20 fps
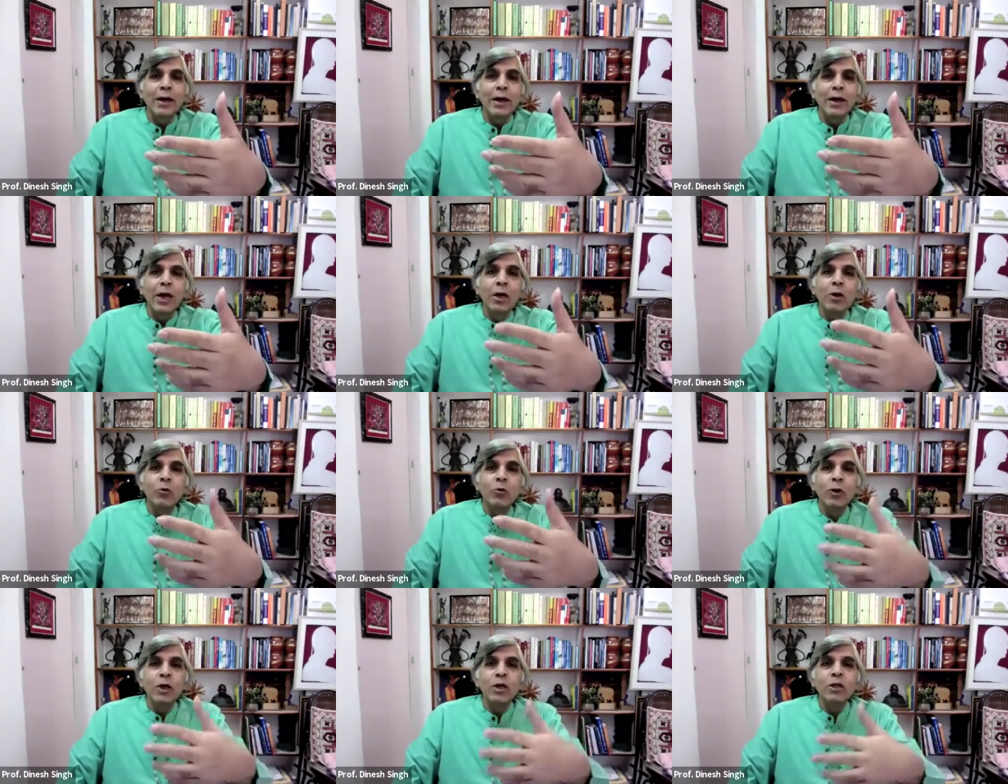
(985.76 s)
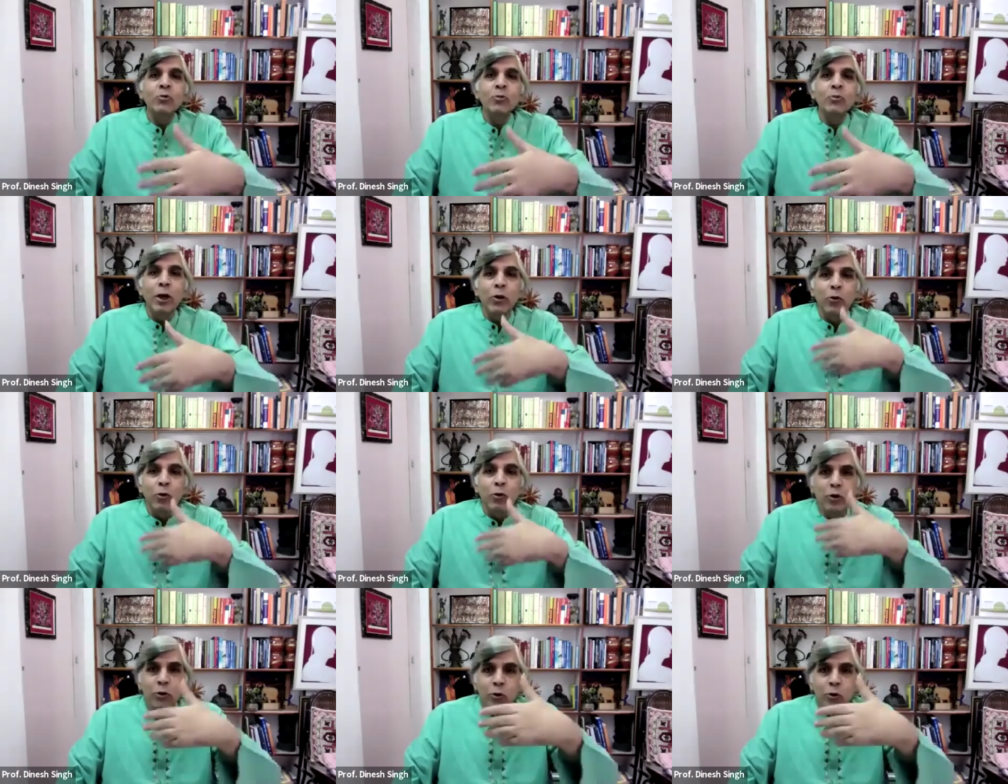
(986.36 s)
in which we
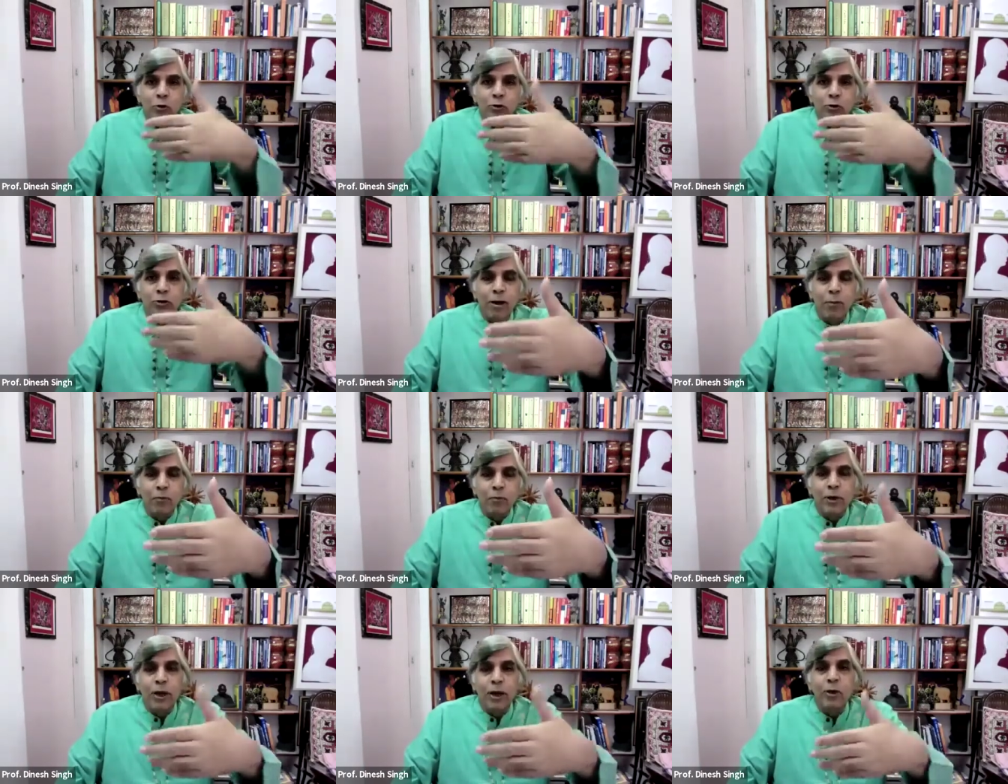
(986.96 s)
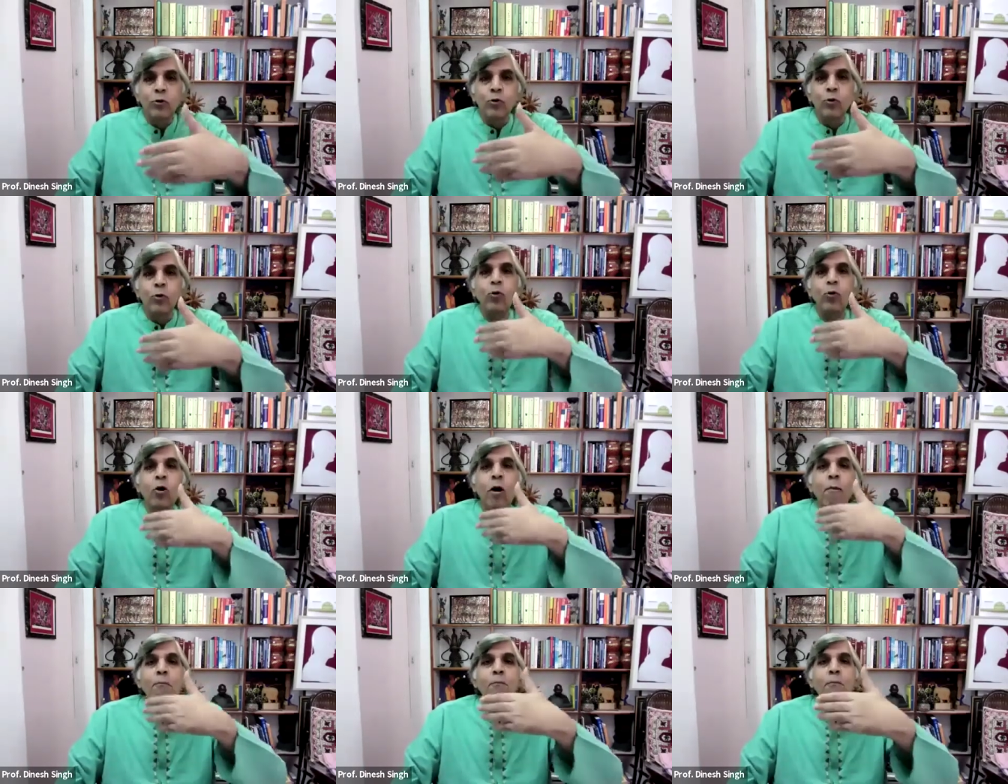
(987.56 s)
could do something to
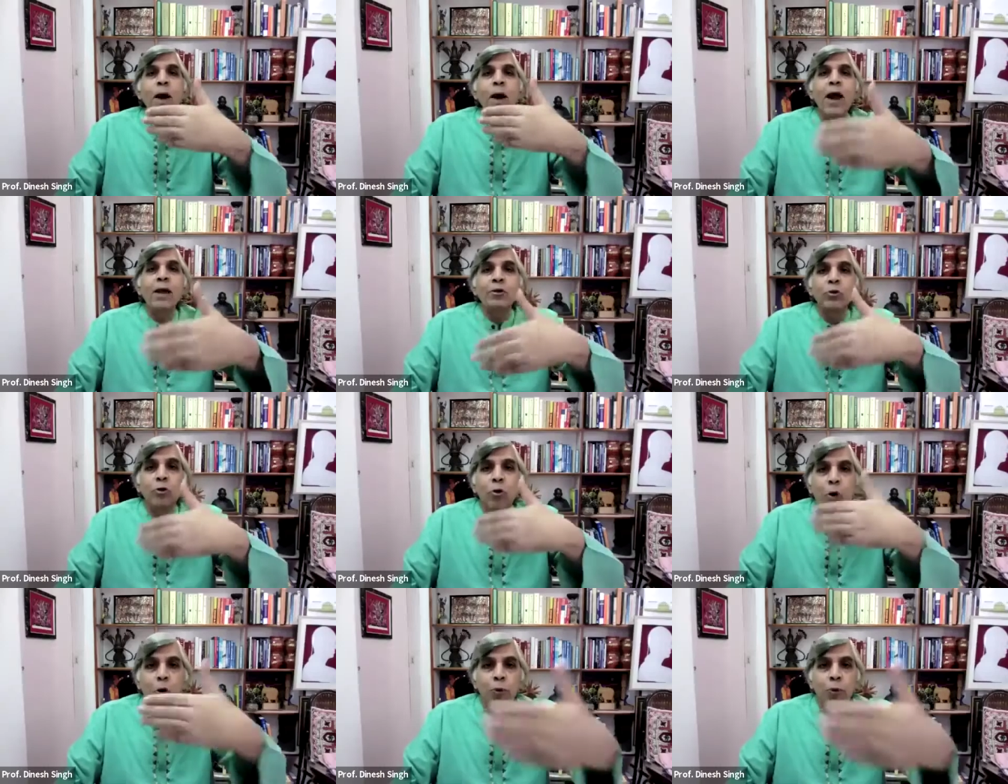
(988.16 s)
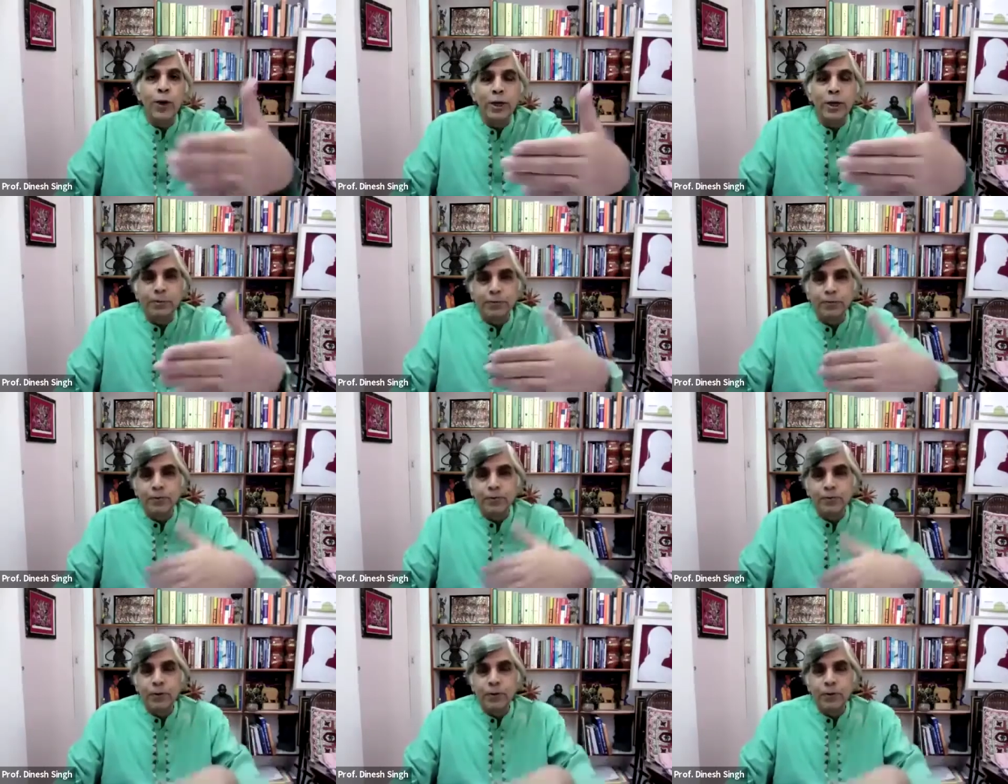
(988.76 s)
combat COVID.